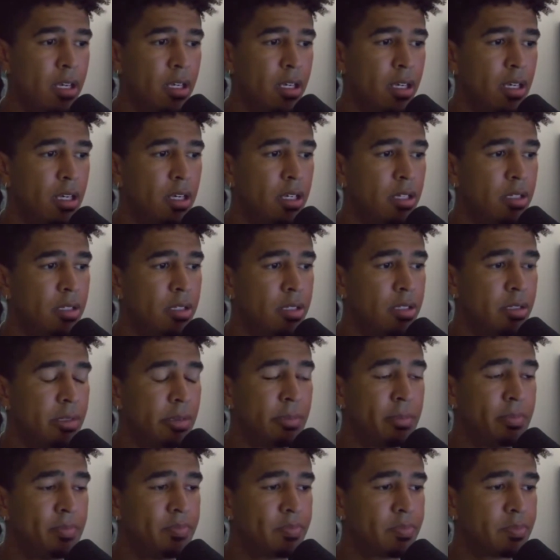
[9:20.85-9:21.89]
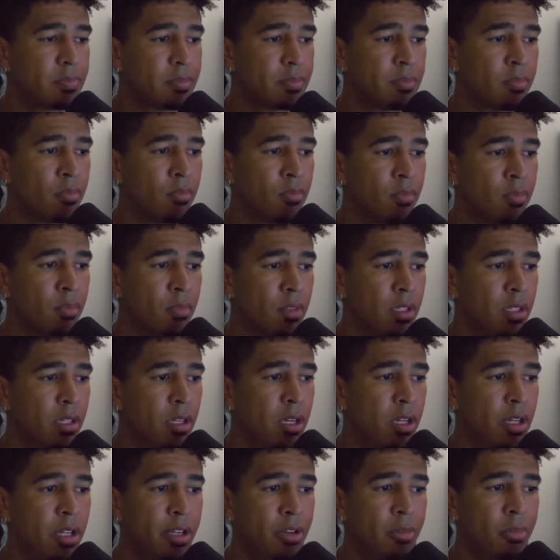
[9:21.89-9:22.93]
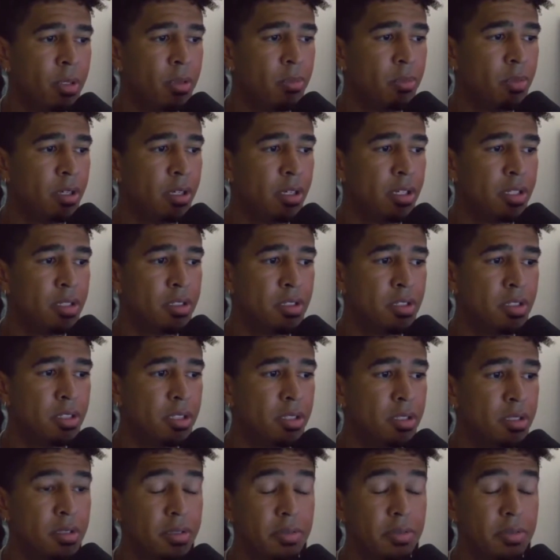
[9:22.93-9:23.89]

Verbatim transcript: This dude um, just pussy. You're retarded. All I remember is just